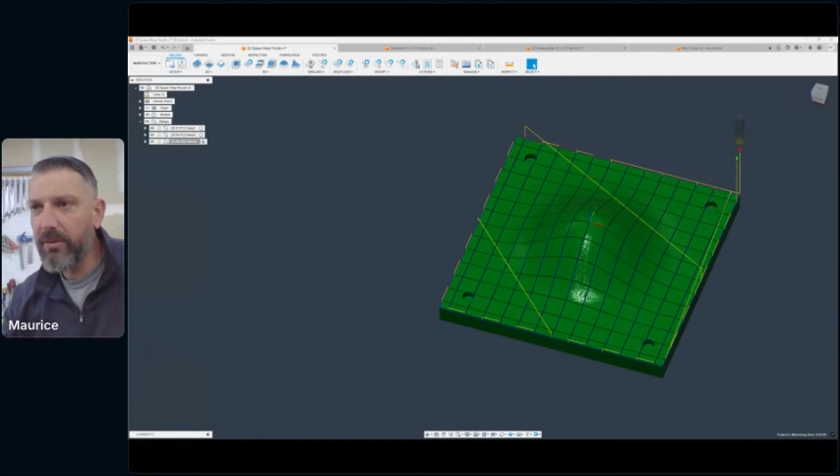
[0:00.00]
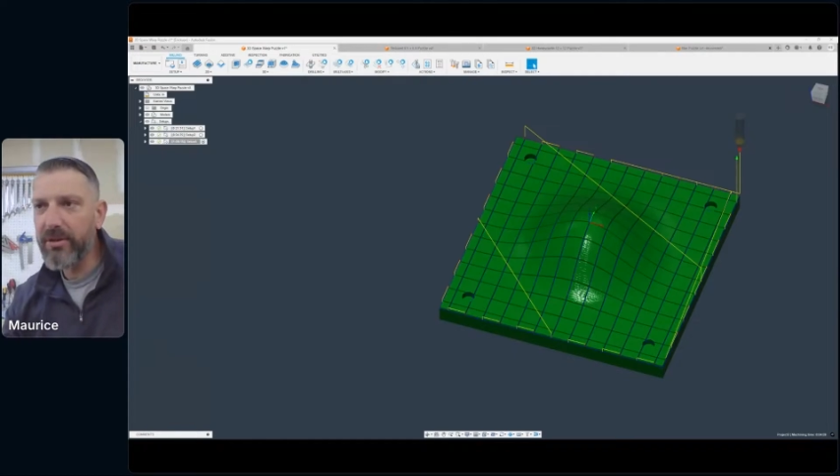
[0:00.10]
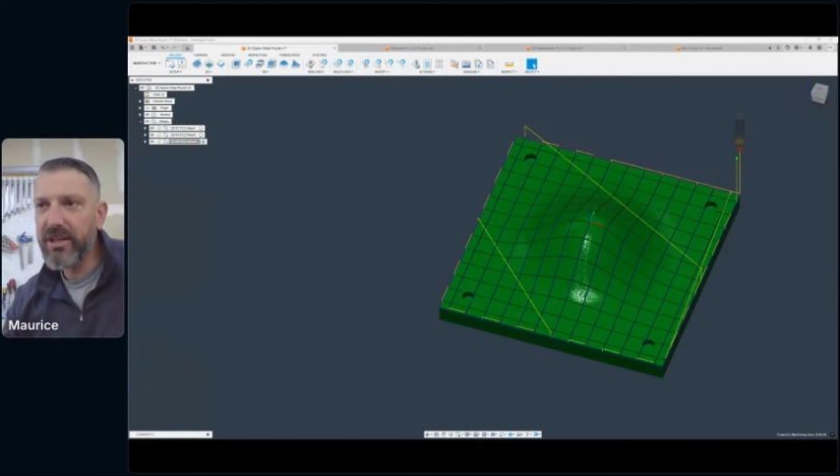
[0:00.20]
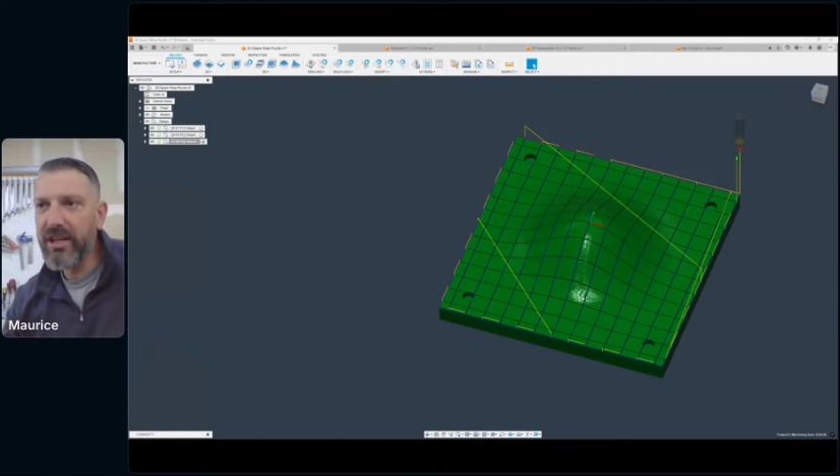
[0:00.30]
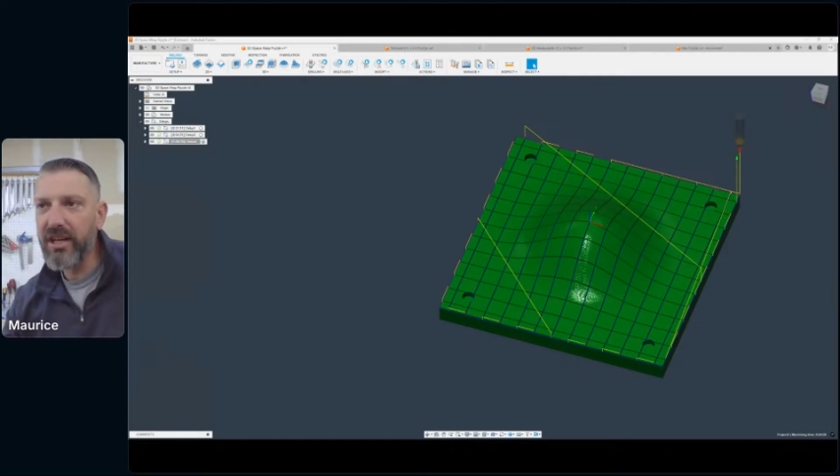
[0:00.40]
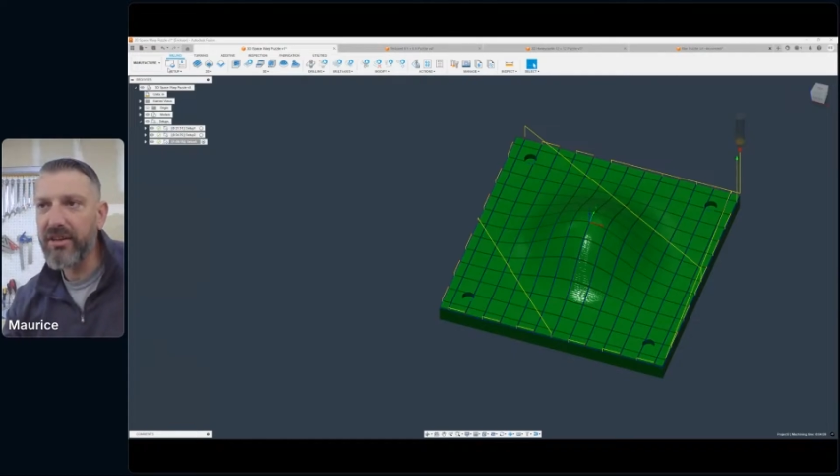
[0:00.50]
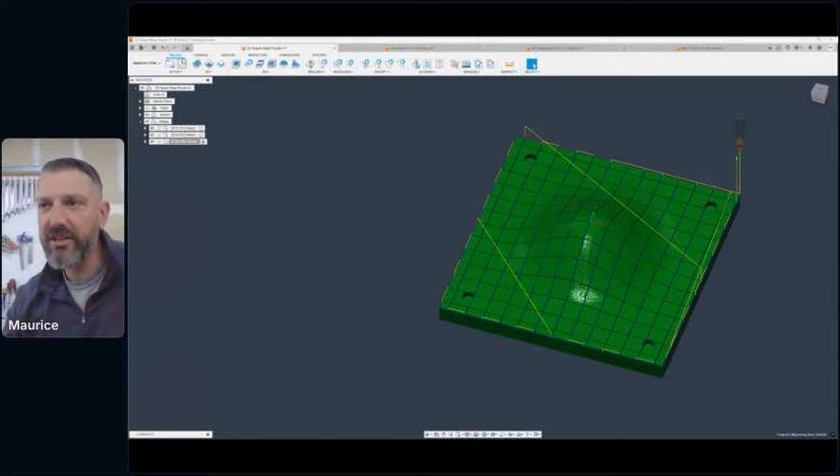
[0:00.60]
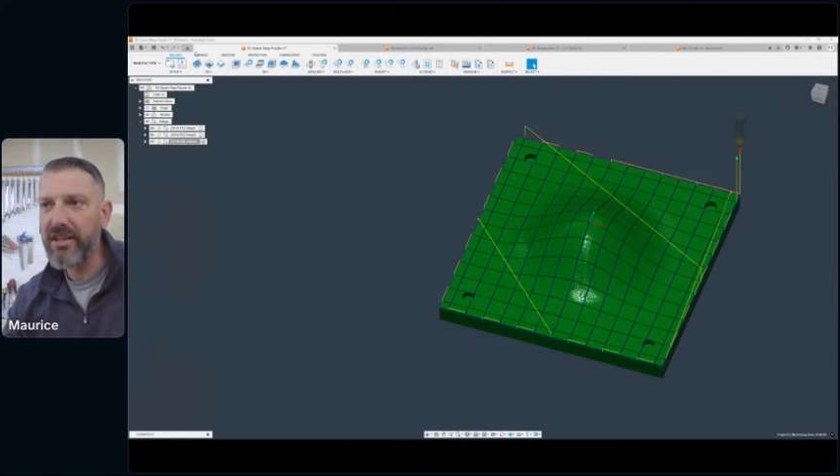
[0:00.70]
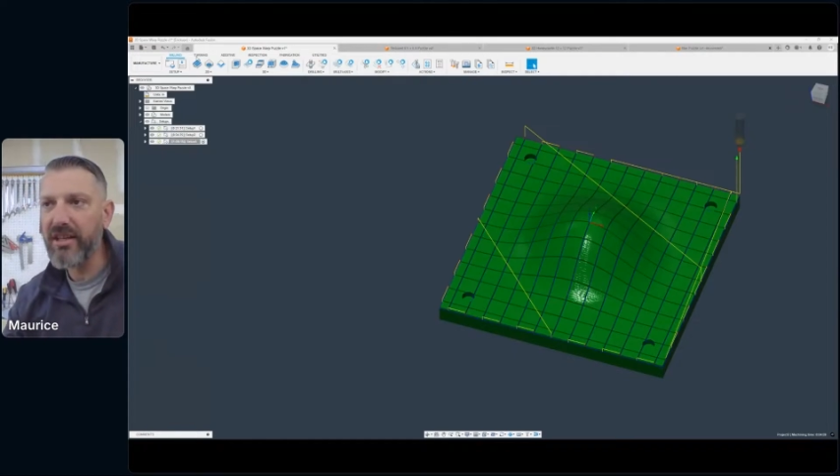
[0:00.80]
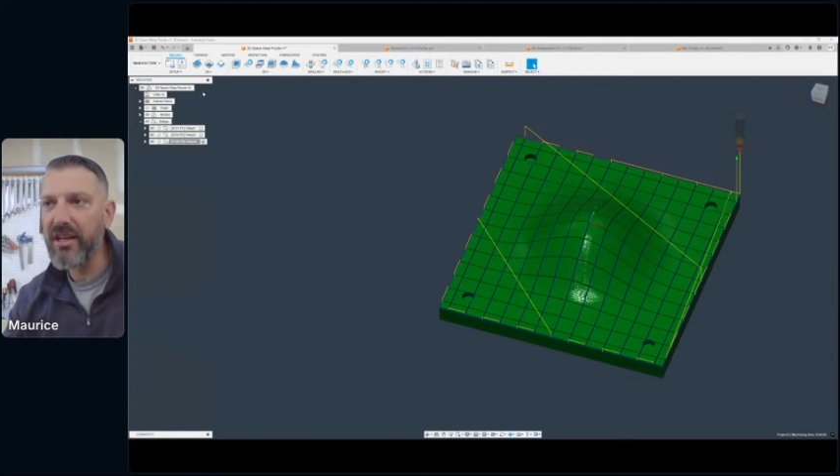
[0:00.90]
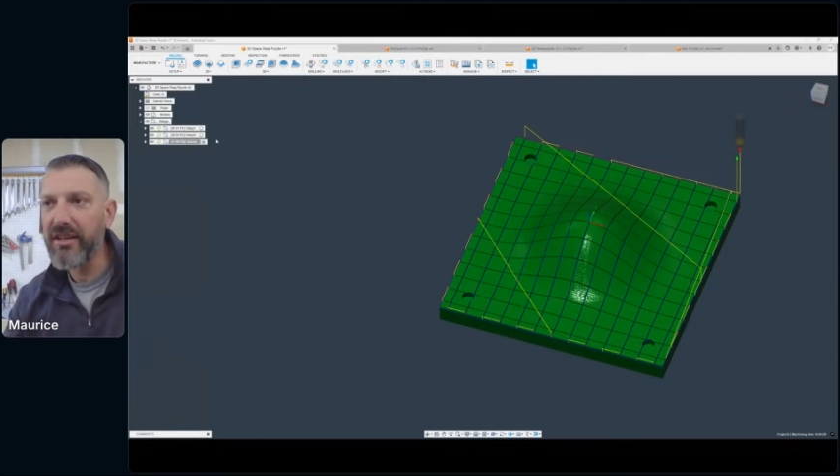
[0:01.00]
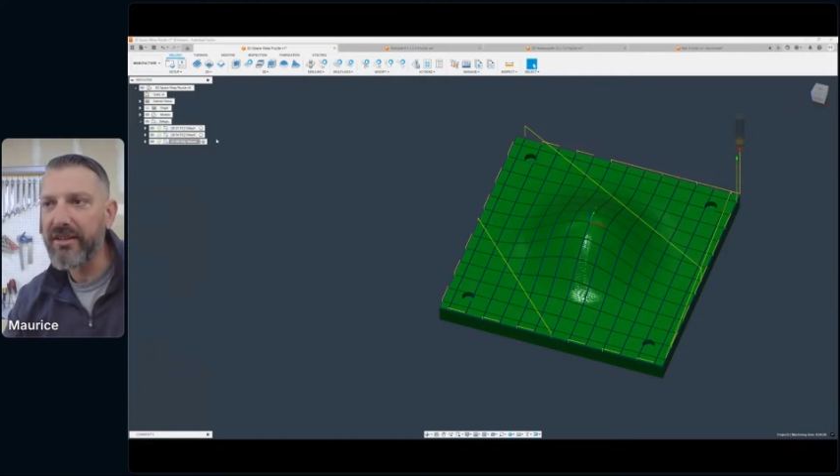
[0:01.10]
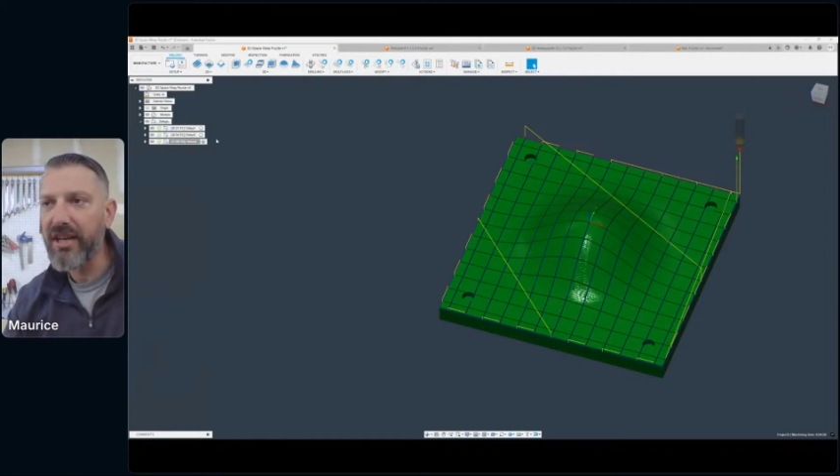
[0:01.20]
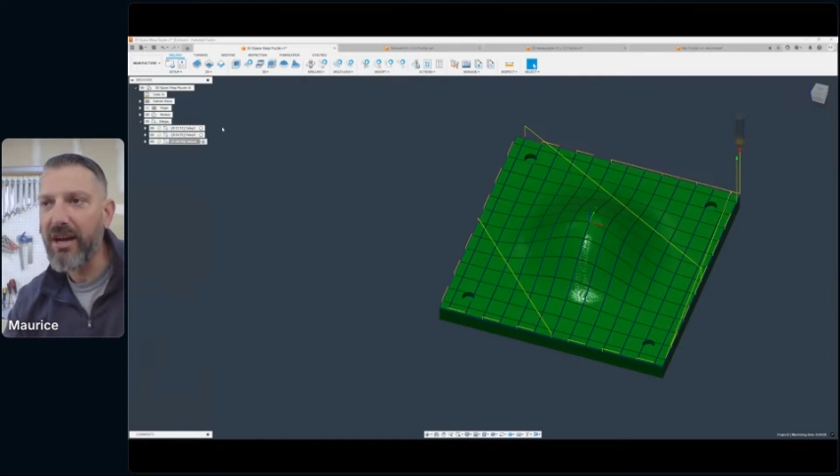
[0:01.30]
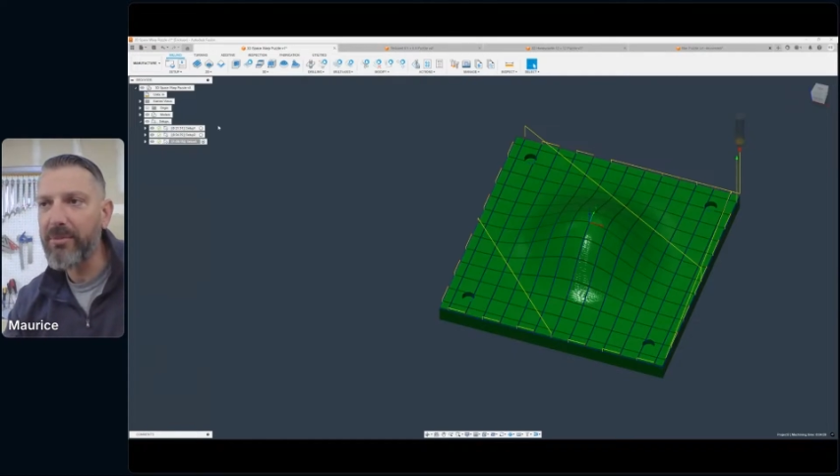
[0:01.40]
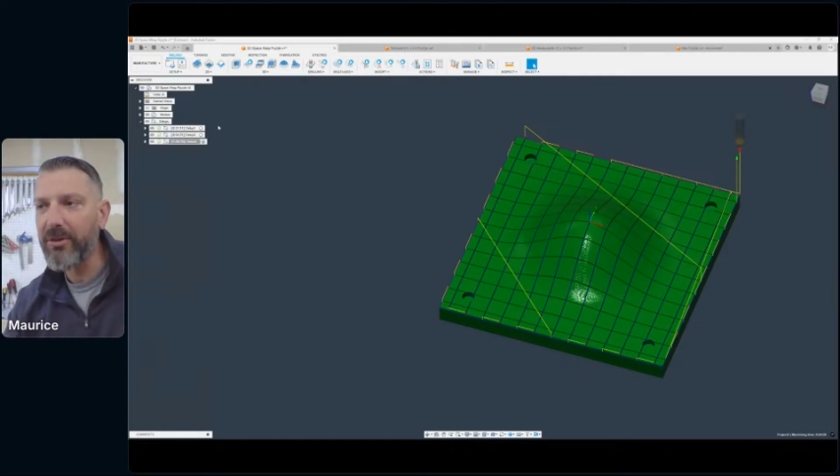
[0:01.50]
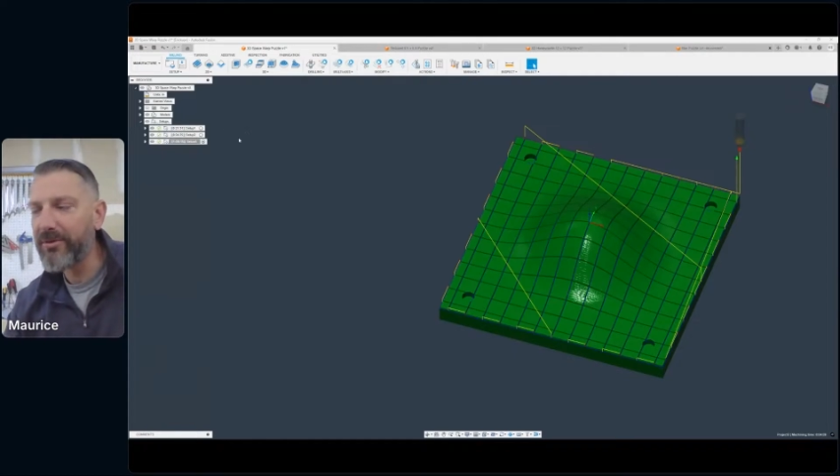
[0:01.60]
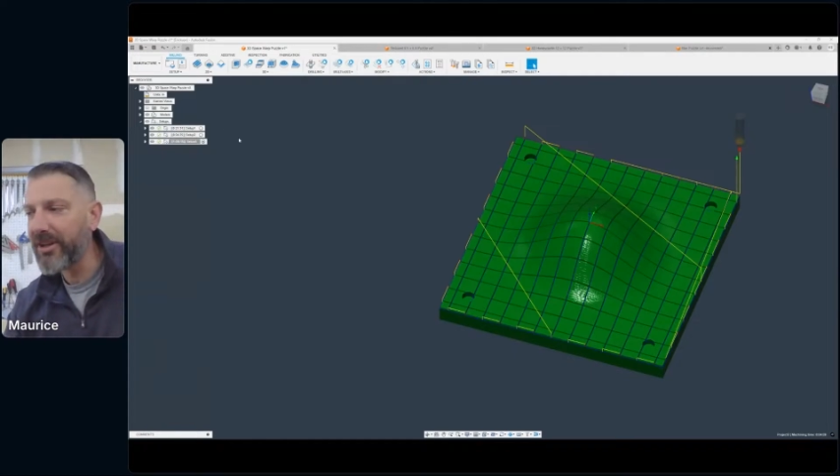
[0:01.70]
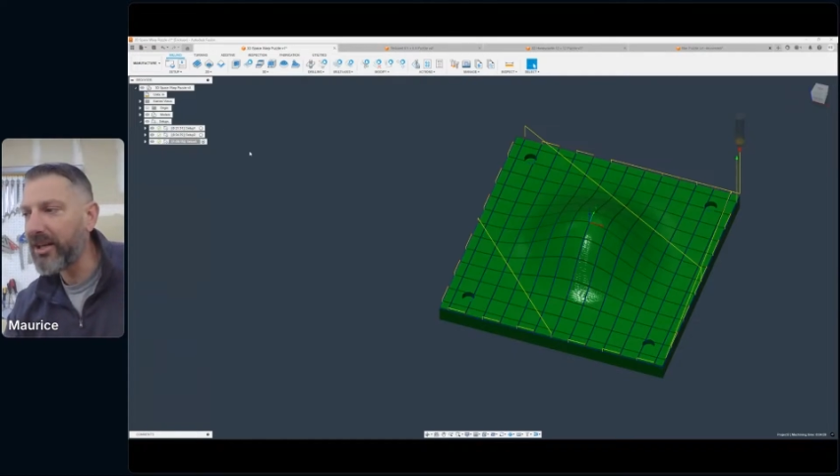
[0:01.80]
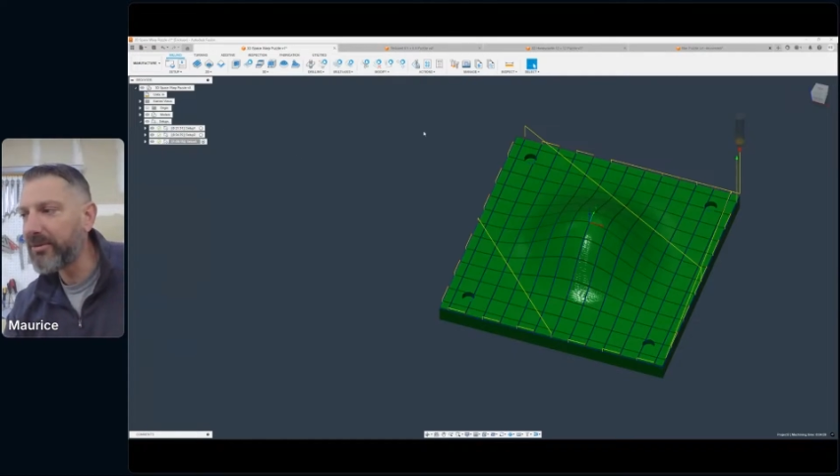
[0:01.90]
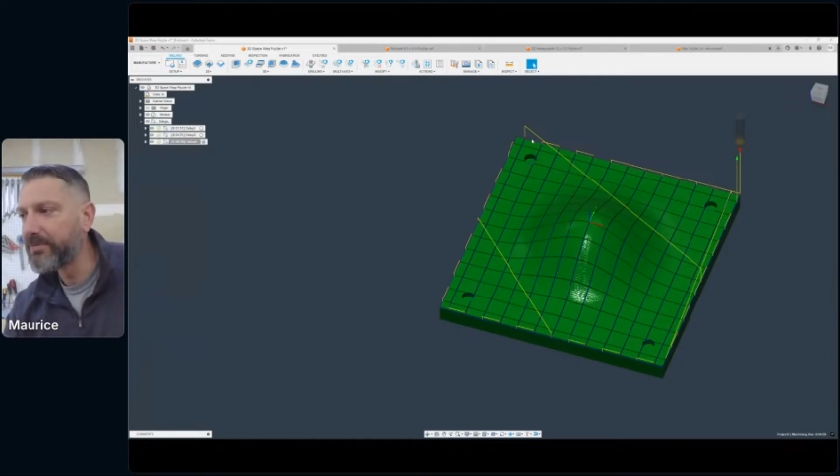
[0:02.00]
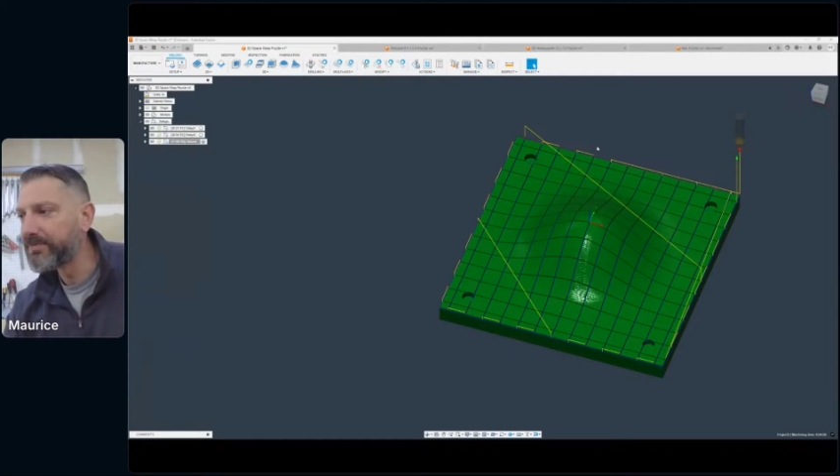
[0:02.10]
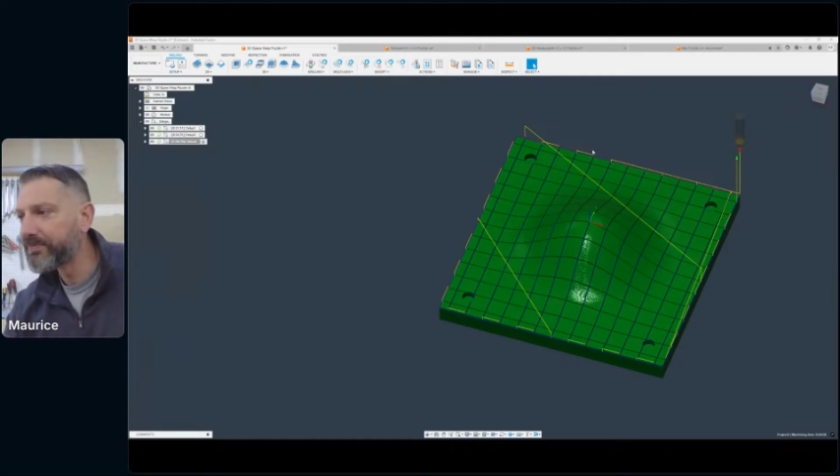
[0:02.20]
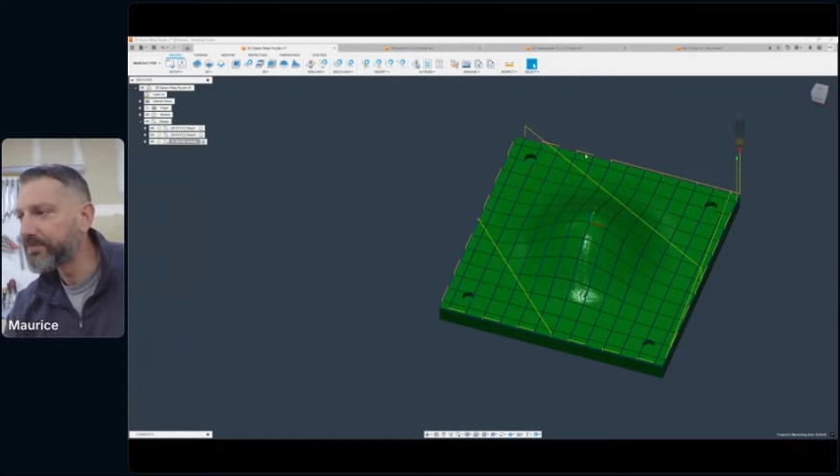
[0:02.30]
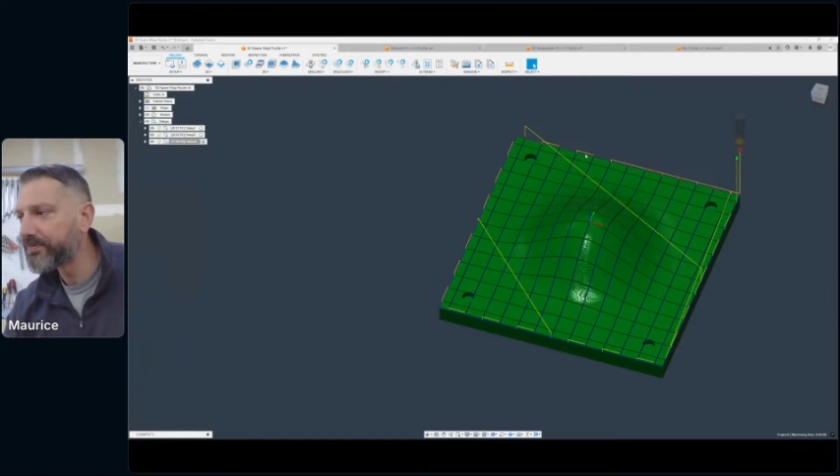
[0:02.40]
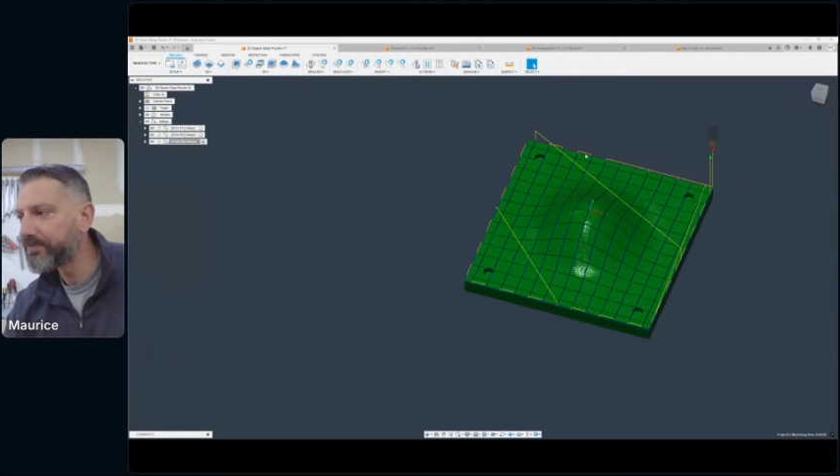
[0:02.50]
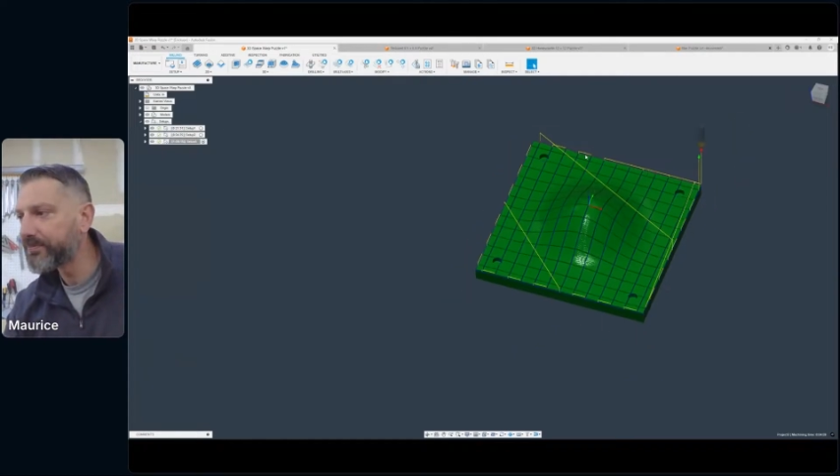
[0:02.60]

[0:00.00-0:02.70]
and now we'll cut out the top profile.